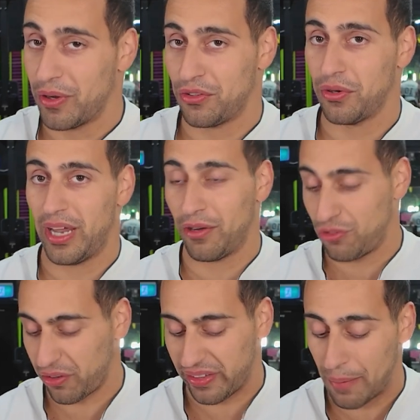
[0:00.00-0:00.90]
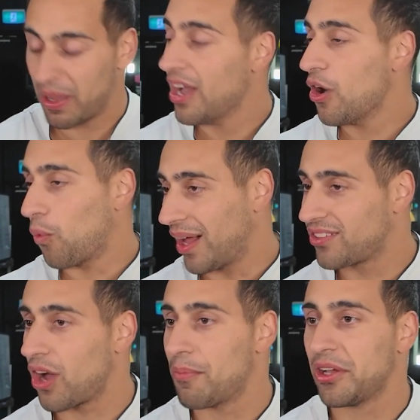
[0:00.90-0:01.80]
what we're doing, how we're dressing up,
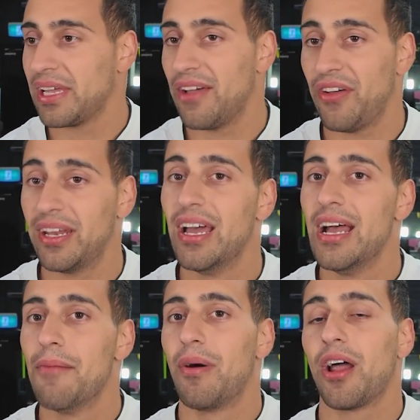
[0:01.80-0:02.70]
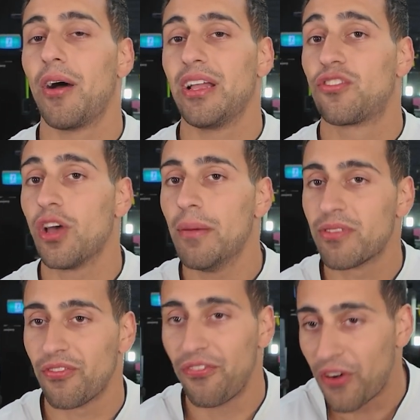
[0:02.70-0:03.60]
one-time only event. But in
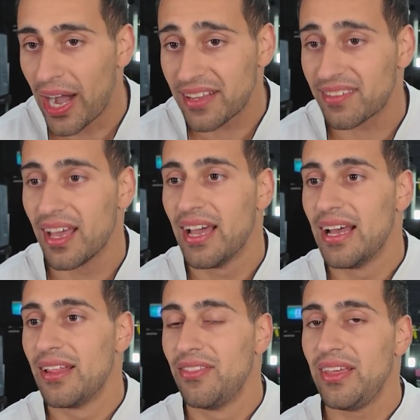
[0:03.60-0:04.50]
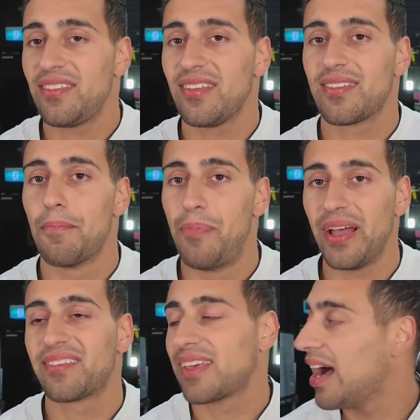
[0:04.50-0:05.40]
terms of fights, this is the
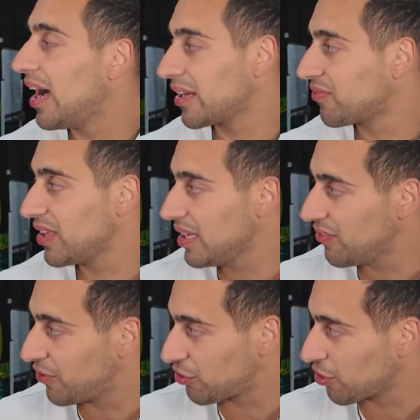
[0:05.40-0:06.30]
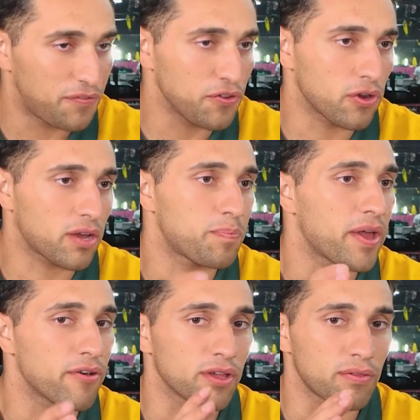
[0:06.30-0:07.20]
best card of the year for If you're
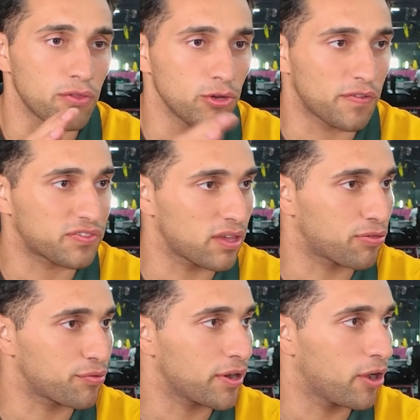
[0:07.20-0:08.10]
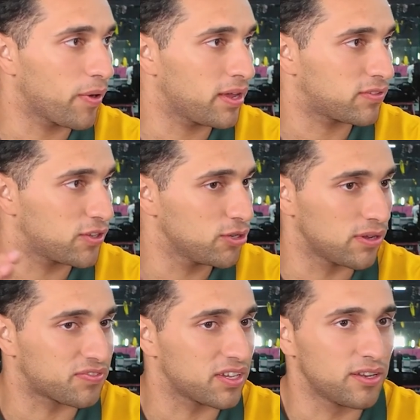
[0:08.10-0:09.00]
comparing UFC 308 to
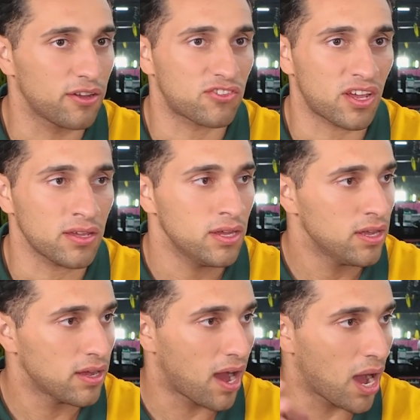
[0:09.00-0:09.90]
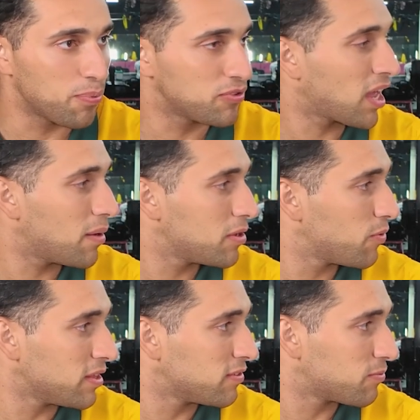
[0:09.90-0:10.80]
UFC Noche, Abu Dhabi
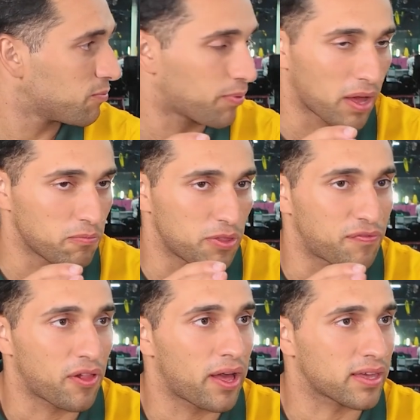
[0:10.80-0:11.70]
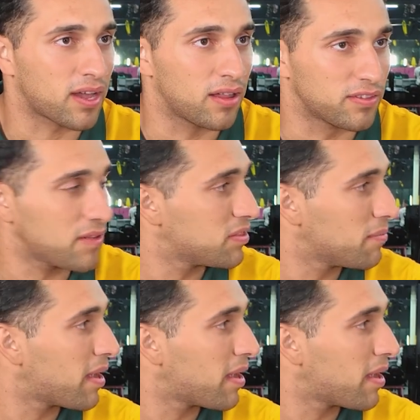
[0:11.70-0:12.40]
wins with flying colours. Even the